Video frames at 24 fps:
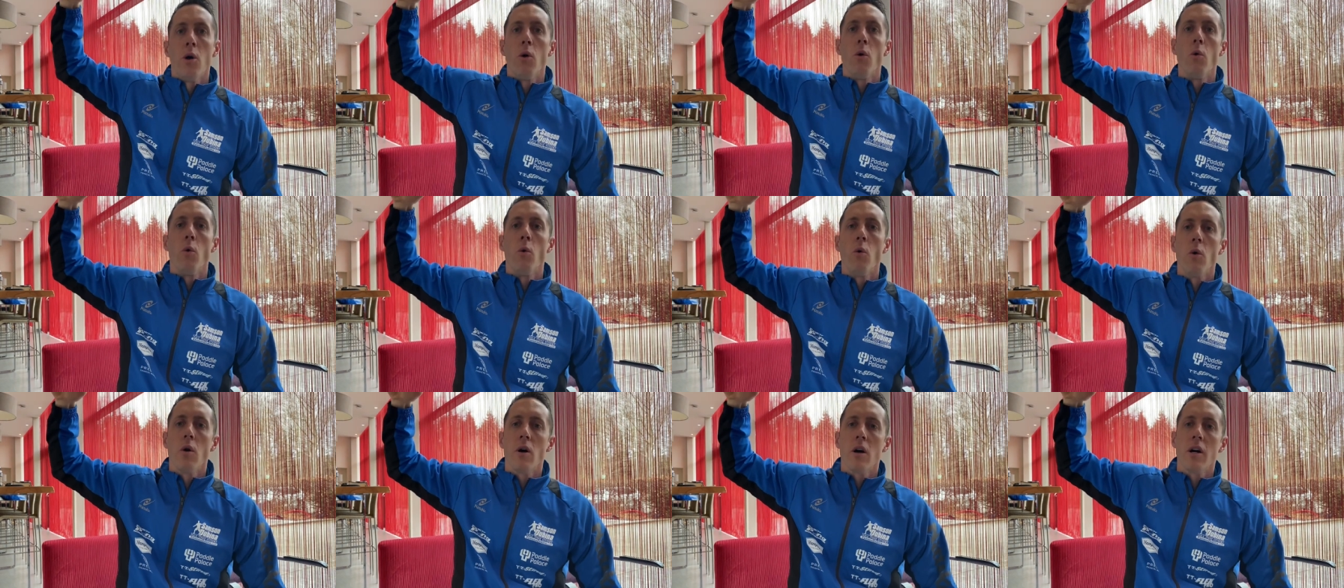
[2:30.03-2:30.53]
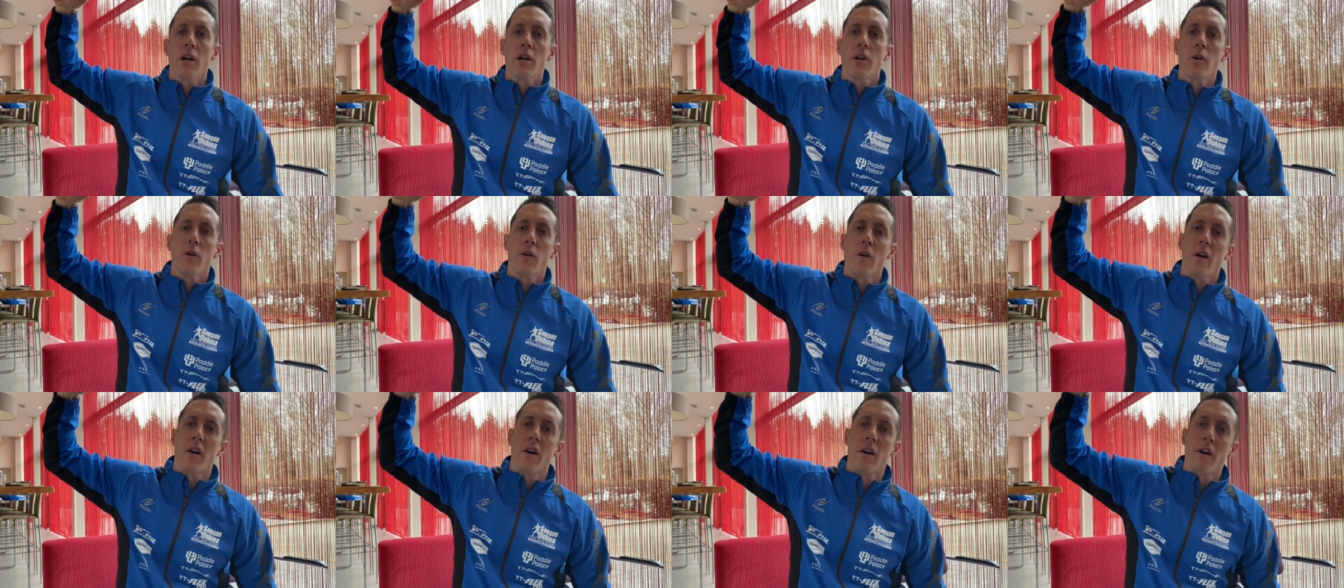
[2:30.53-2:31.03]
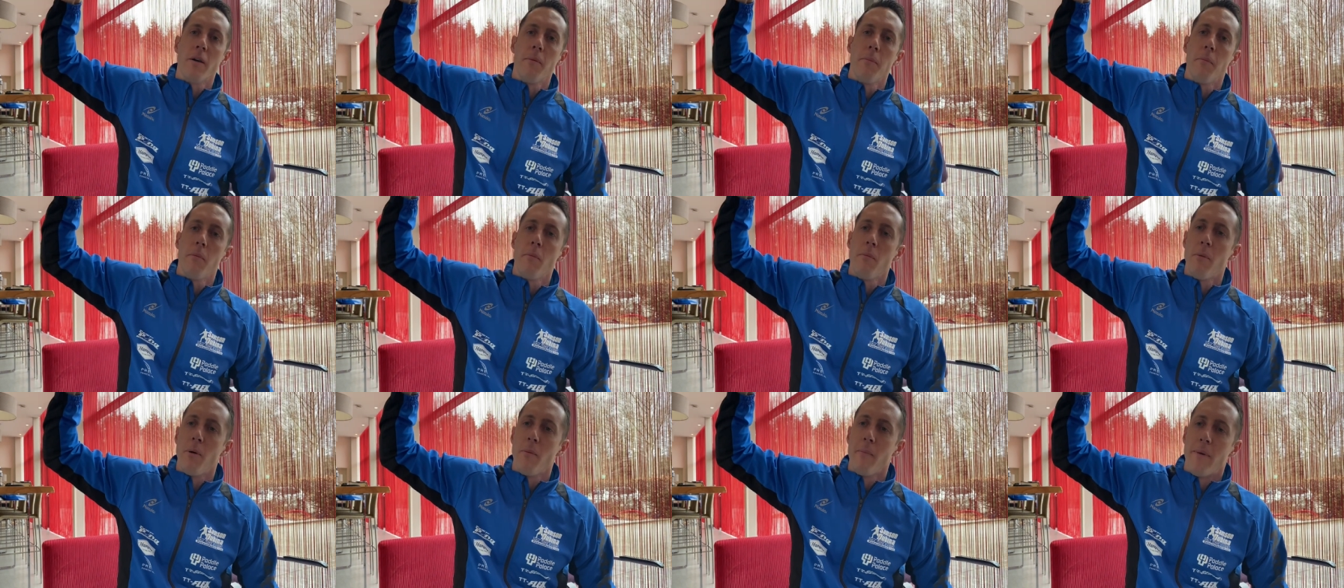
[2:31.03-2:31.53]
or you're on
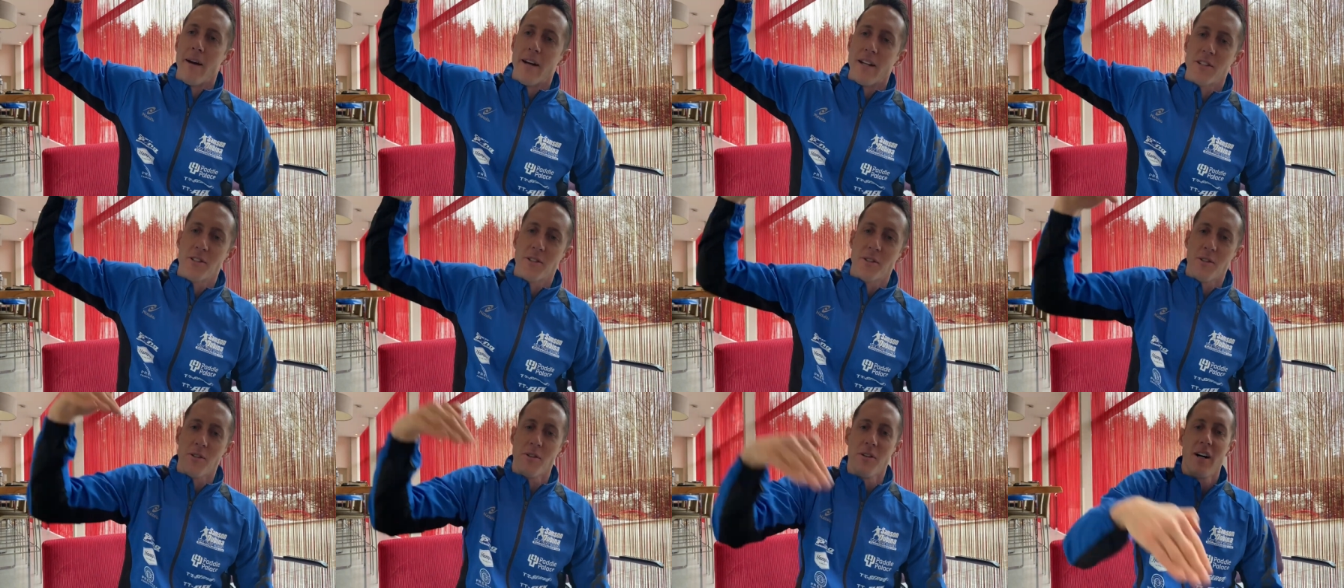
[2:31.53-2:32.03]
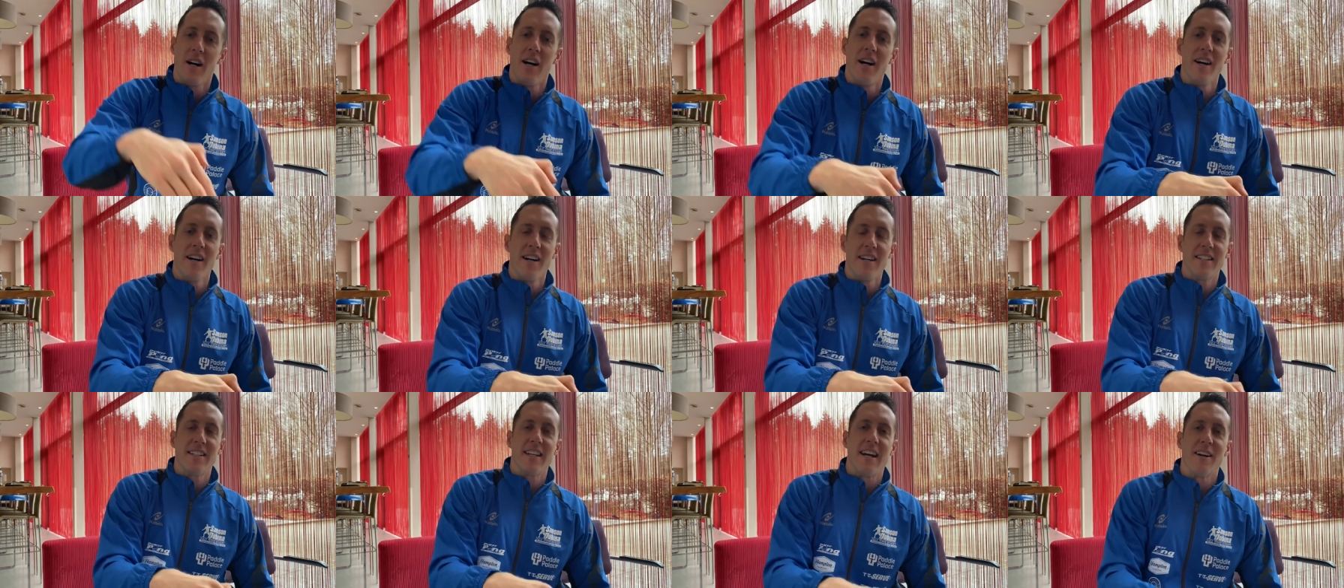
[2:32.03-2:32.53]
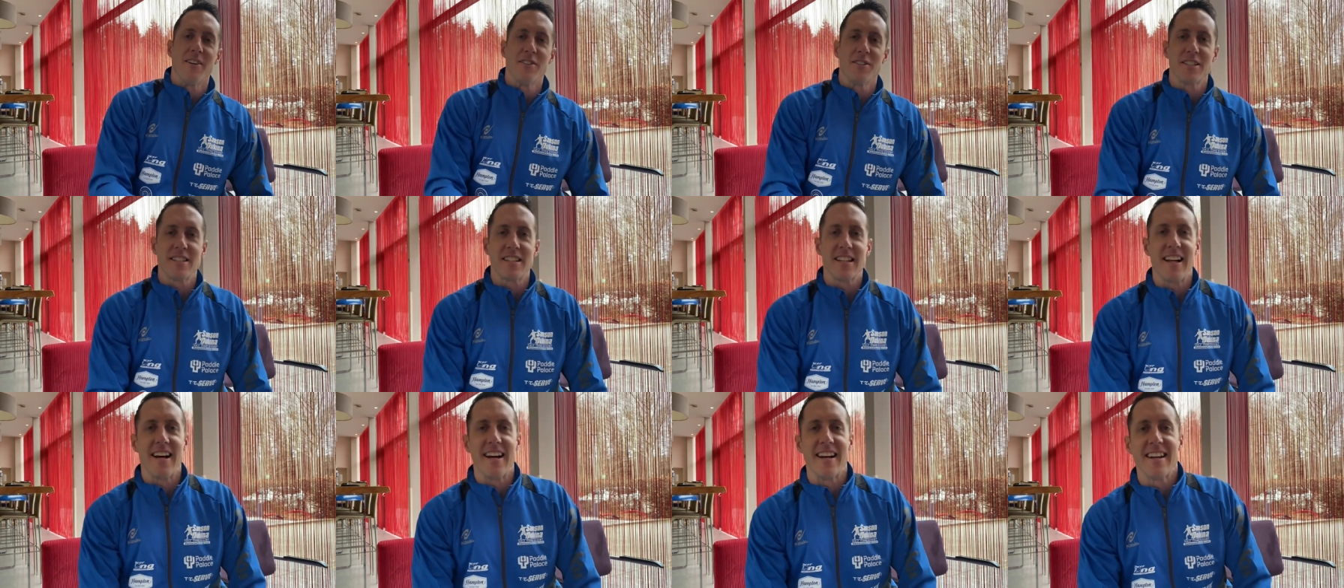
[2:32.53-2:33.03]
a momentum
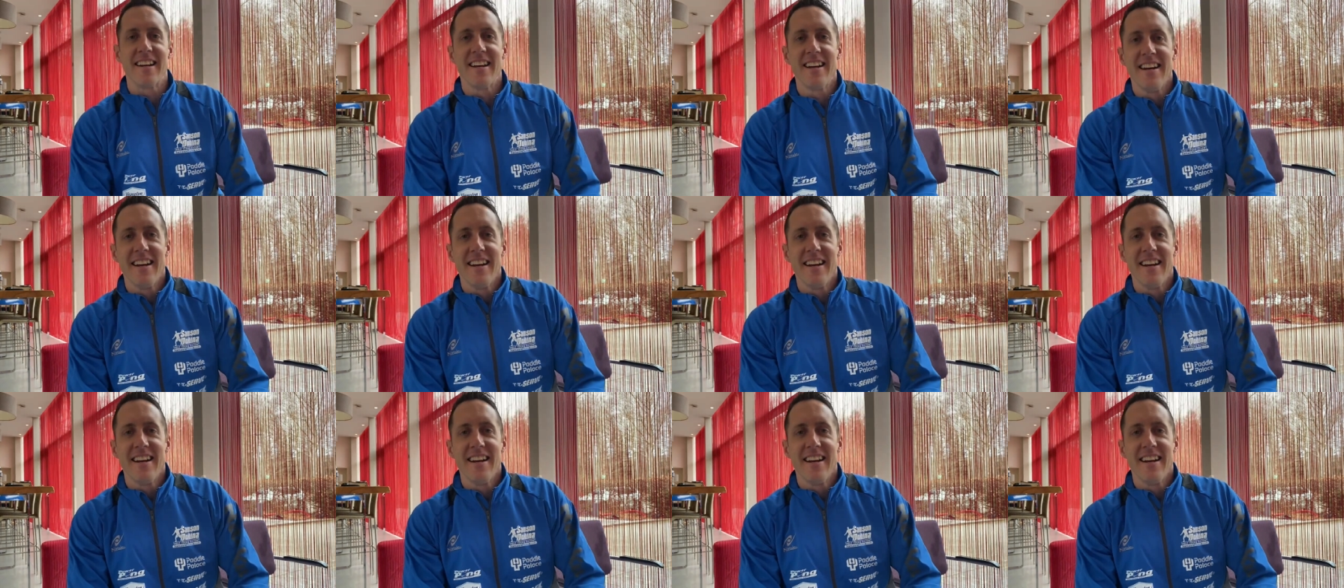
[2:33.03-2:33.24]
downslide.